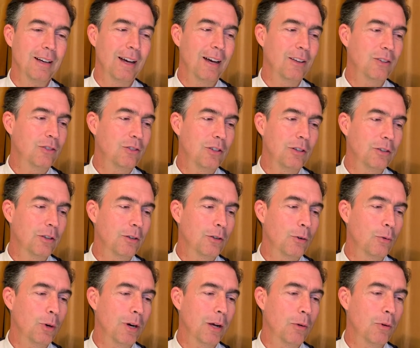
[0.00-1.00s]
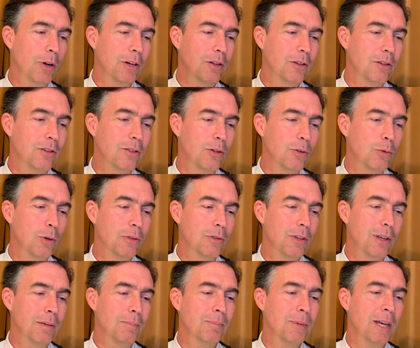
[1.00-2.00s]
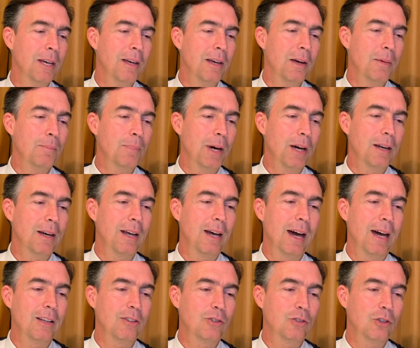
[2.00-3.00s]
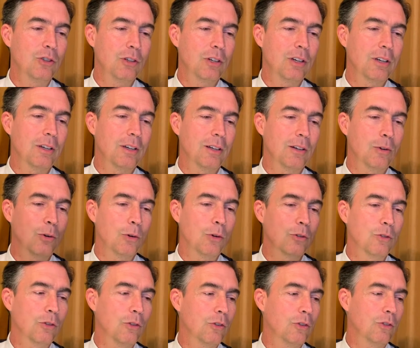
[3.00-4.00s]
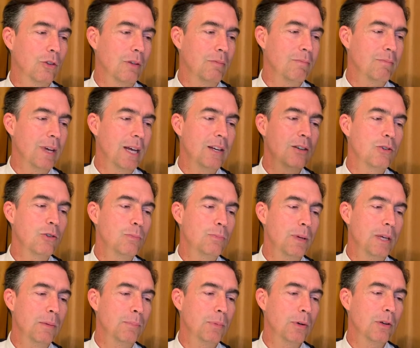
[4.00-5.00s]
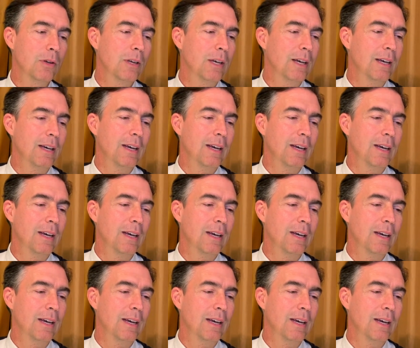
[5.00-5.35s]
I still don't know what I wanted to do with it, but I took courses and met new people.